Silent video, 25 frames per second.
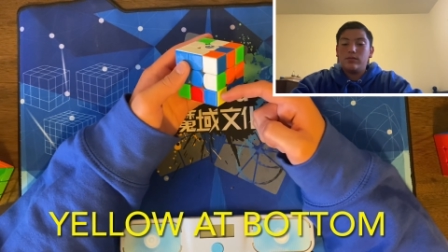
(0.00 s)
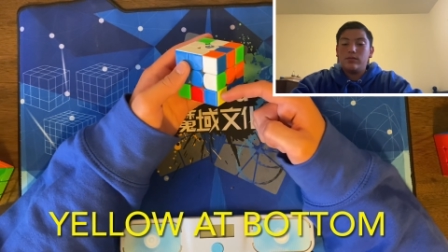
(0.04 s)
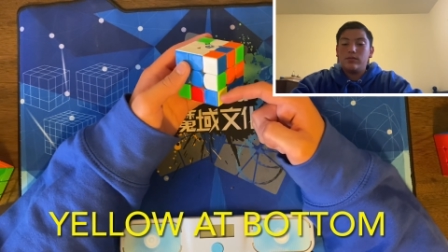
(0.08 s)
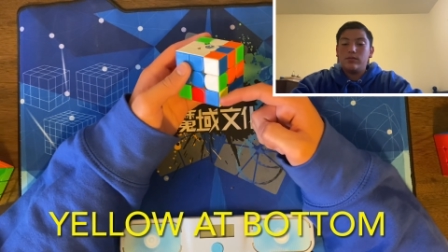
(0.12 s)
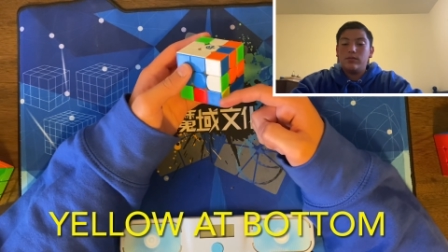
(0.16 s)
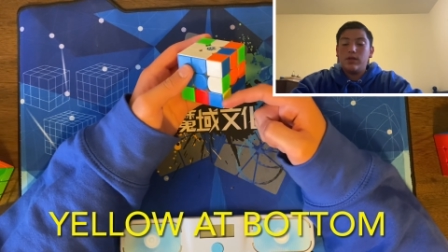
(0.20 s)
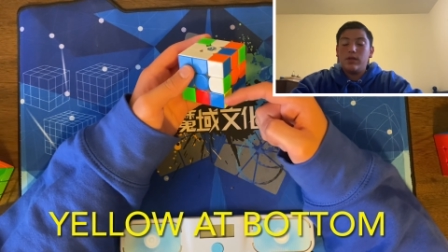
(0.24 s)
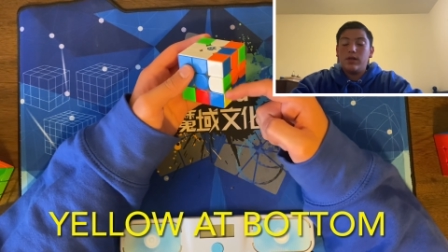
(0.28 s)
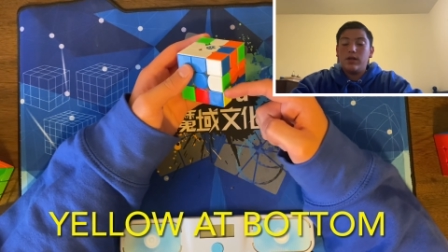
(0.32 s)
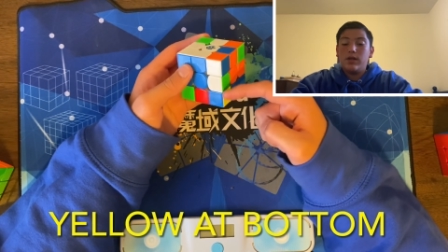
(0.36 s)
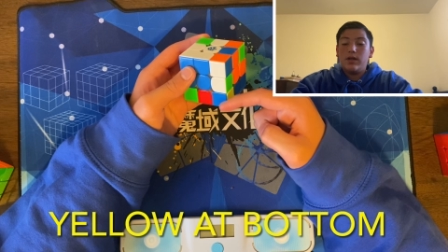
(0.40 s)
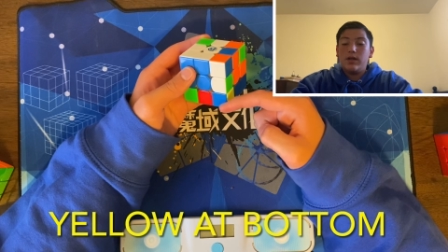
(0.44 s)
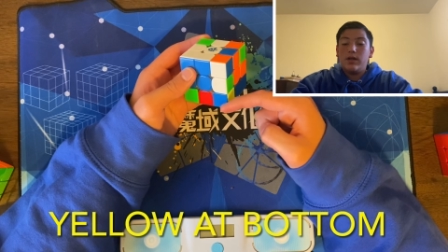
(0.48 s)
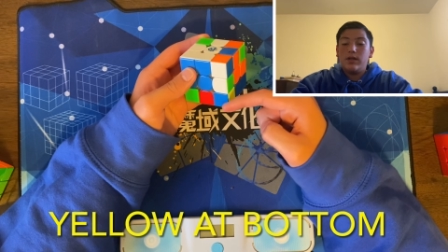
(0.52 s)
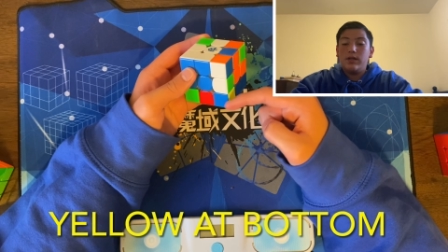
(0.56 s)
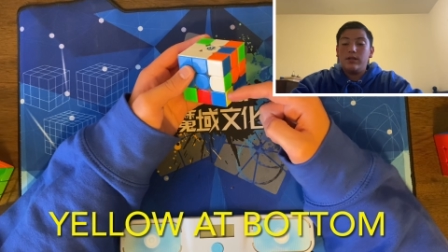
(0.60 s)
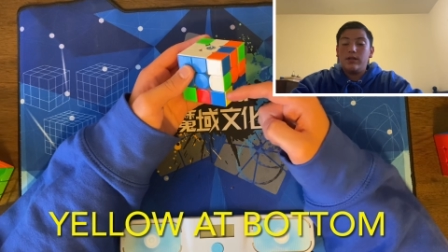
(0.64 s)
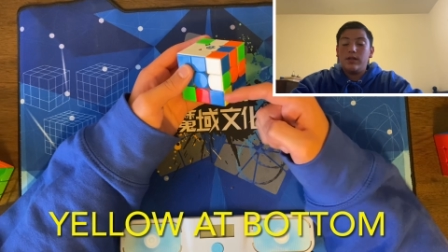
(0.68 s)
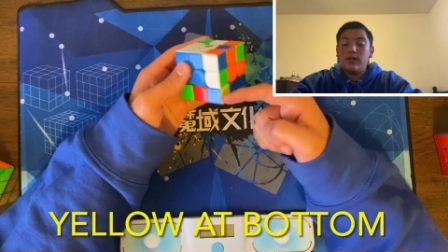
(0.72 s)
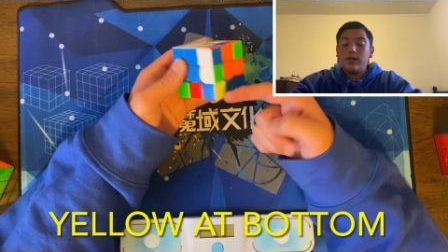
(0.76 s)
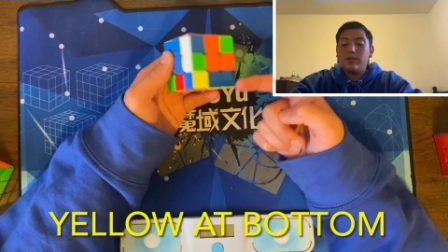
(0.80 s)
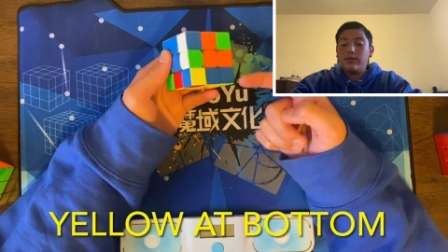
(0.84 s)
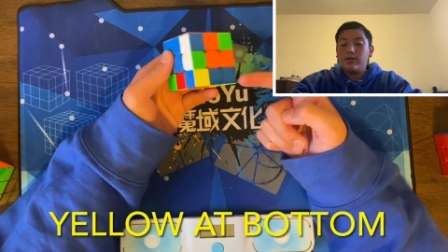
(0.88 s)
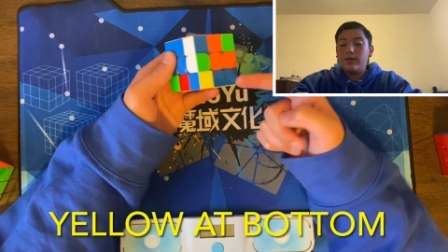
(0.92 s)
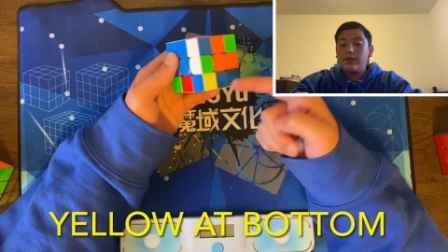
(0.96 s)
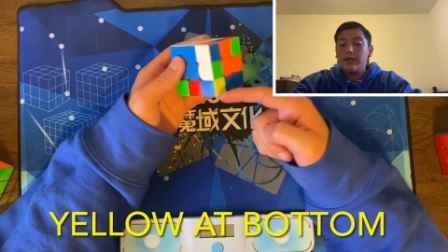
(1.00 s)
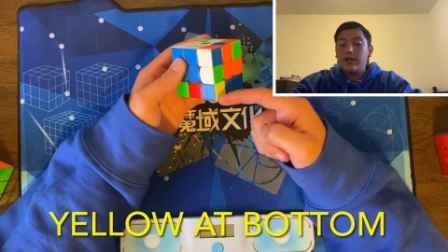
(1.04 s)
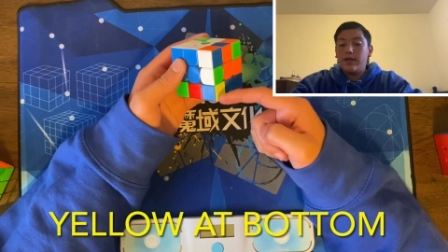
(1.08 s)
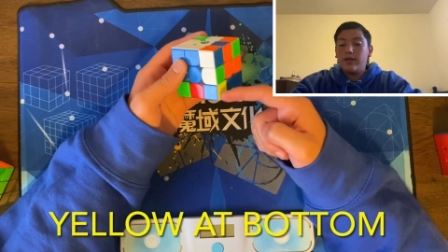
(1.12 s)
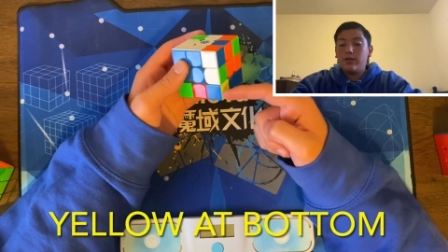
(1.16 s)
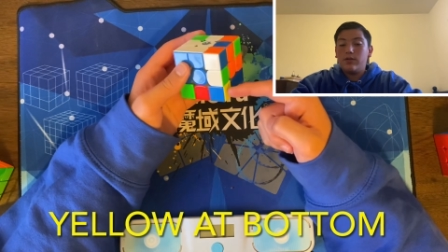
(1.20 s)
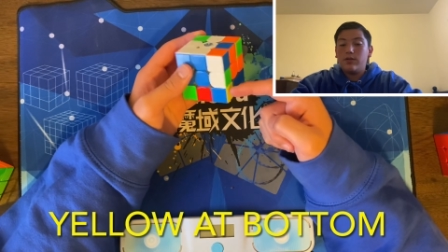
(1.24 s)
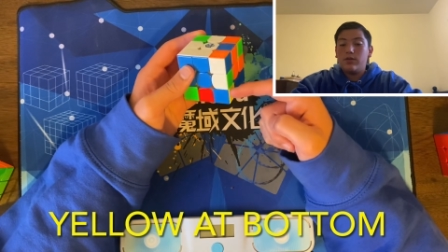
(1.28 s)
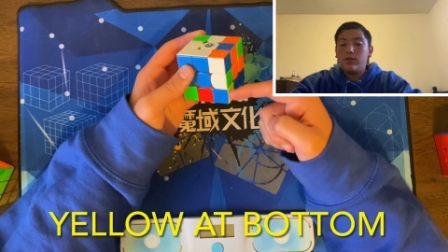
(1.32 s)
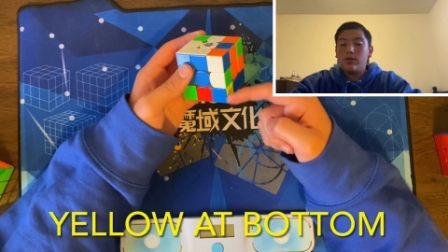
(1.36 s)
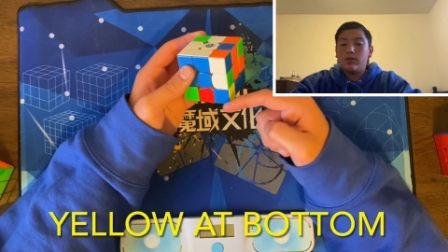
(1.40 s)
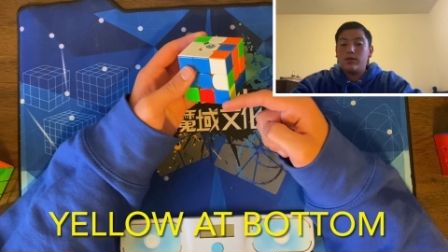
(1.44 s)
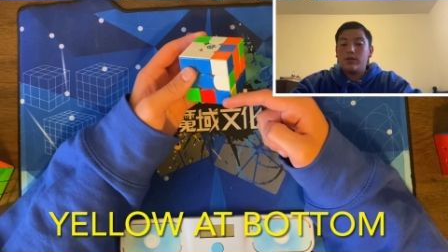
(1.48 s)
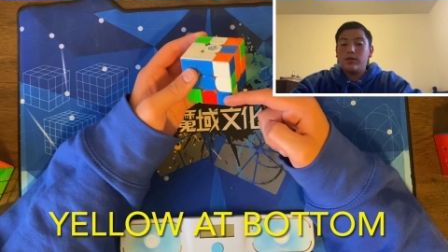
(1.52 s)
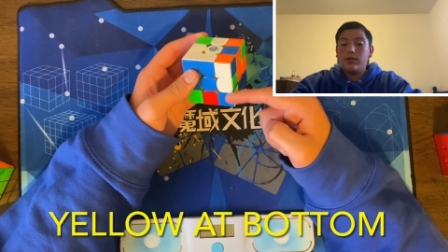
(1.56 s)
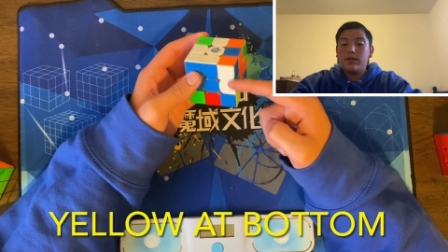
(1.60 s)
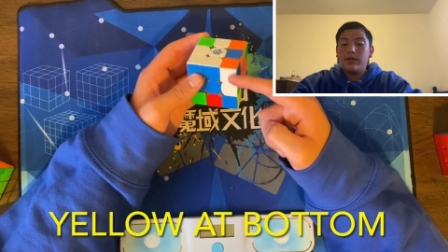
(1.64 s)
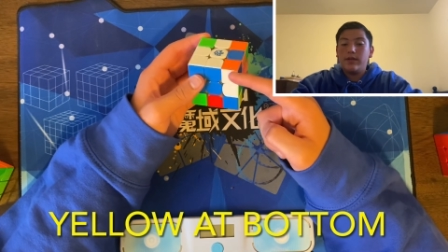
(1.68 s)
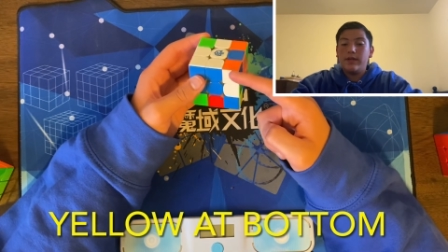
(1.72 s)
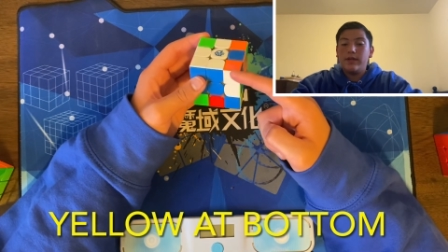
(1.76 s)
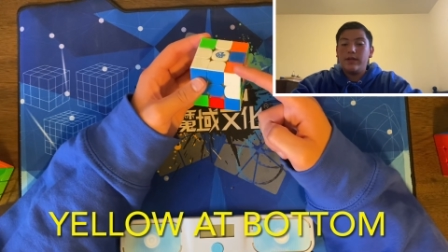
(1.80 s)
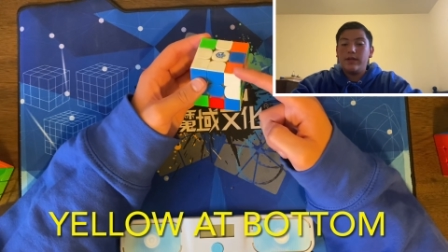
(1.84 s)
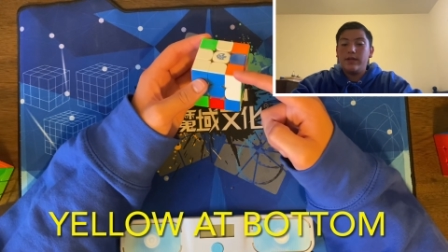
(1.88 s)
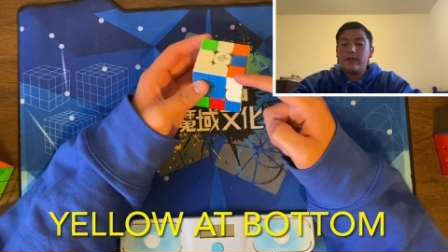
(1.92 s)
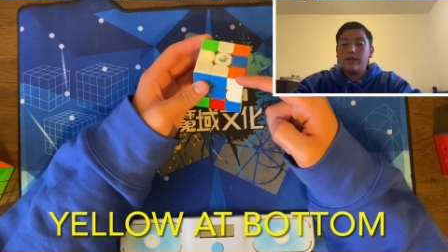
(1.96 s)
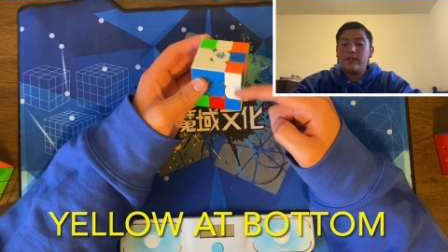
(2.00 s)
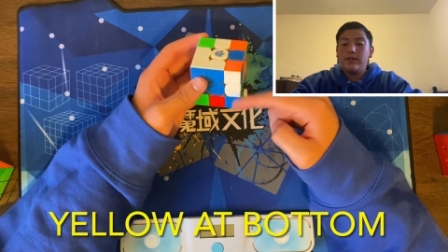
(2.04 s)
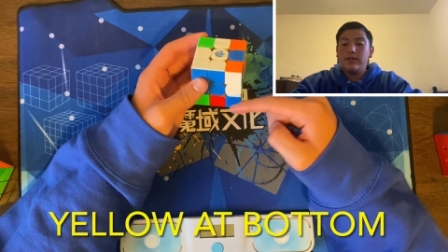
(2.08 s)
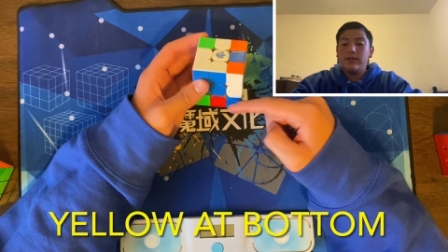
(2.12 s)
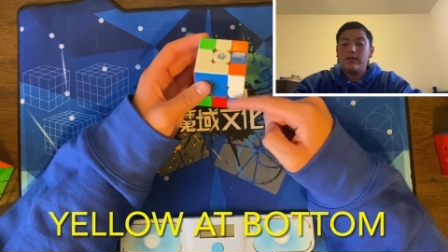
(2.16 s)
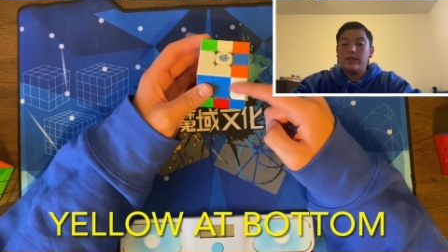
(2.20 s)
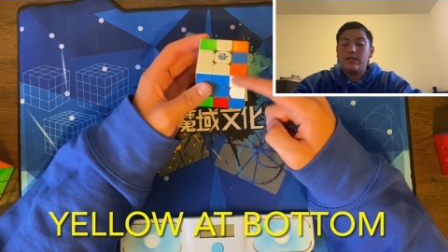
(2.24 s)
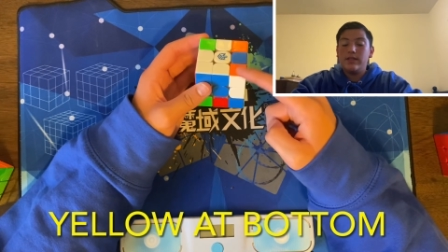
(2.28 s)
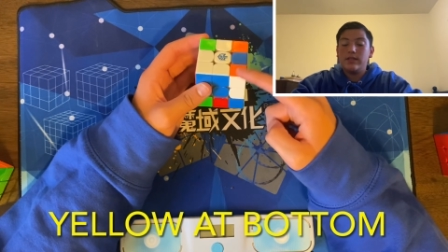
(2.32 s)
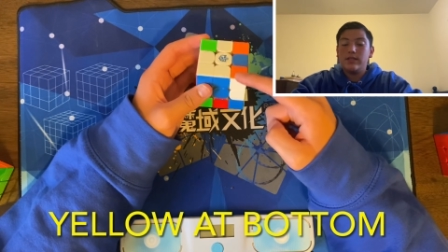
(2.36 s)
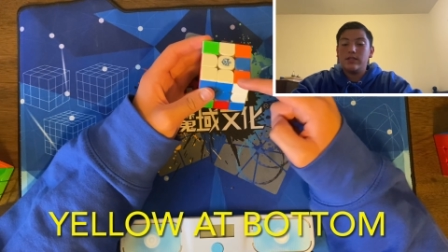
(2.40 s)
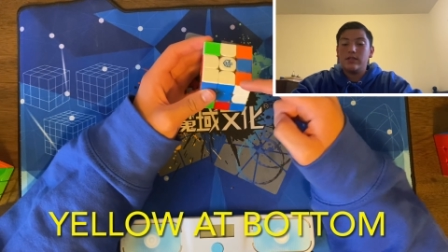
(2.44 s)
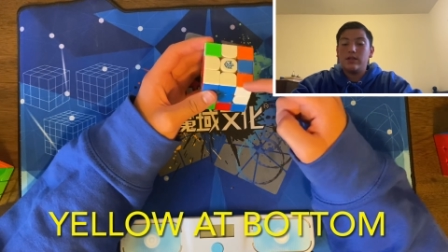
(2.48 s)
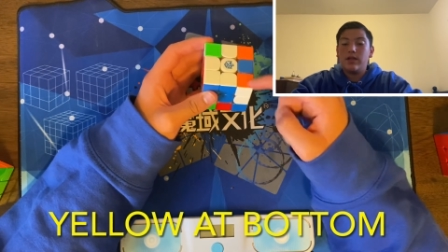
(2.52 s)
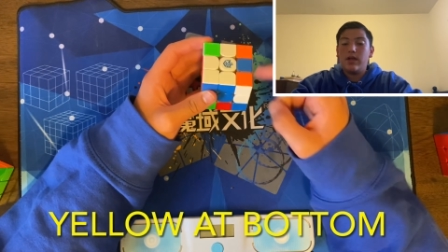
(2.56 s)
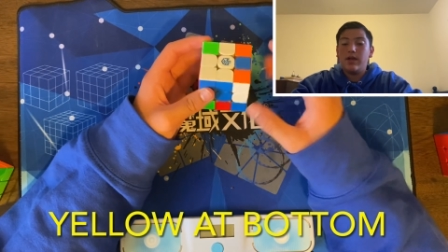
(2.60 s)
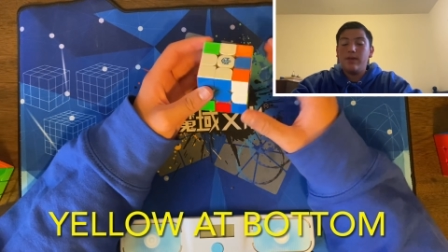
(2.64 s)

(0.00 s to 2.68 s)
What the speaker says: another yellow corner in this slot.